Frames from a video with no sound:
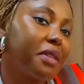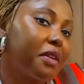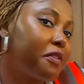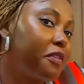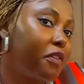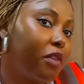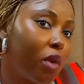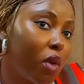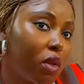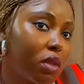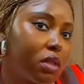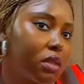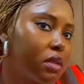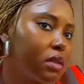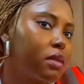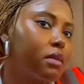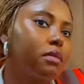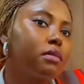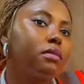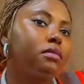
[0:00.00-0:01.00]
and falls.
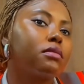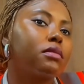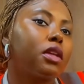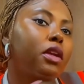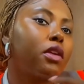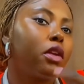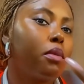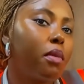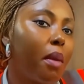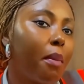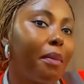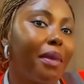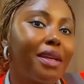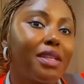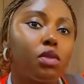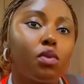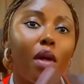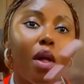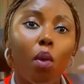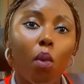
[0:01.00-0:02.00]
Crew
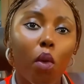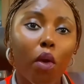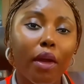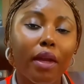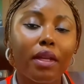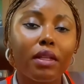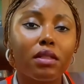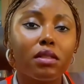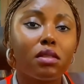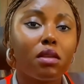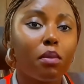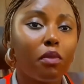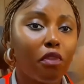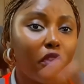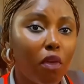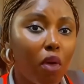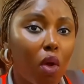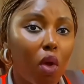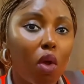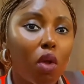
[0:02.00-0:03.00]
members while walking, some
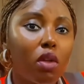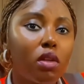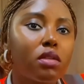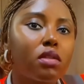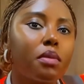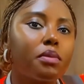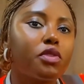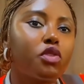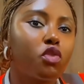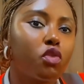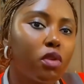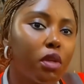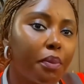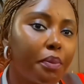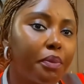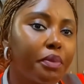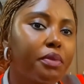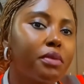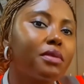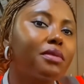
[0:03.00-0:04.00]
fall, some trip,
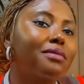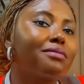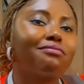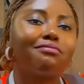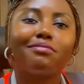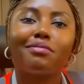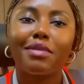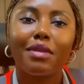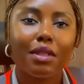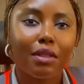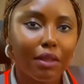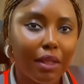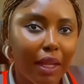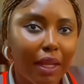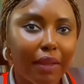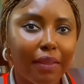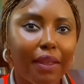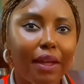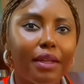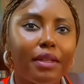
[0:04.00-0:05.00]

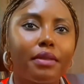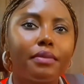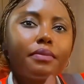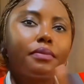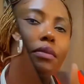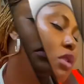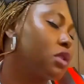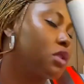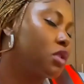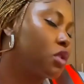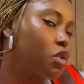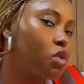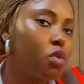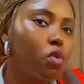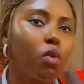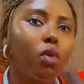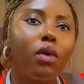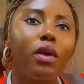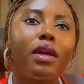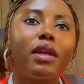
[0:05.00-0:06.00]
like that.
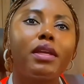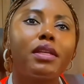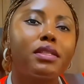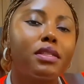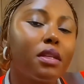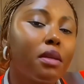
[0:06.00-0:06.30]
2 is